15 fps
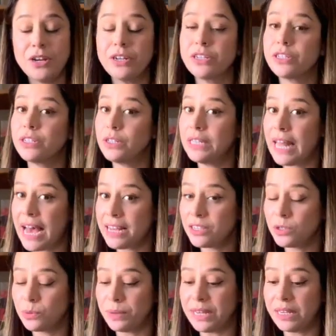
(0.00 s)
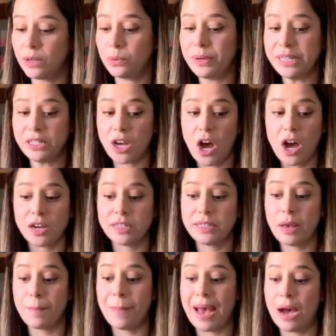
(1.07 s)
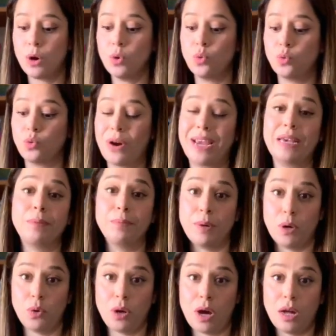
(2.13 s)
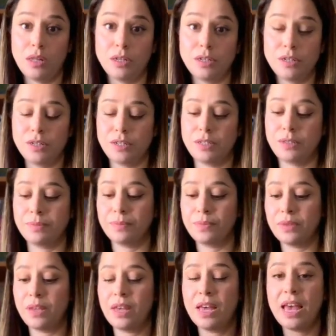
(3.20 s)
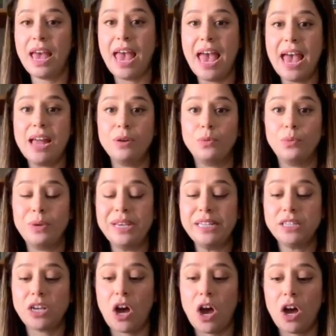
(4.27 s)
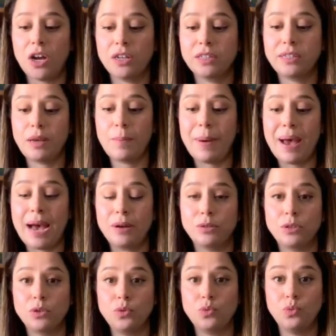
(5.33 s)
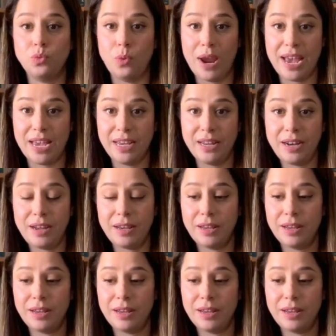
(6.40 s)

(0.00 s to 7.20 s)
So last week we talked about rainbow colors and we talked about red.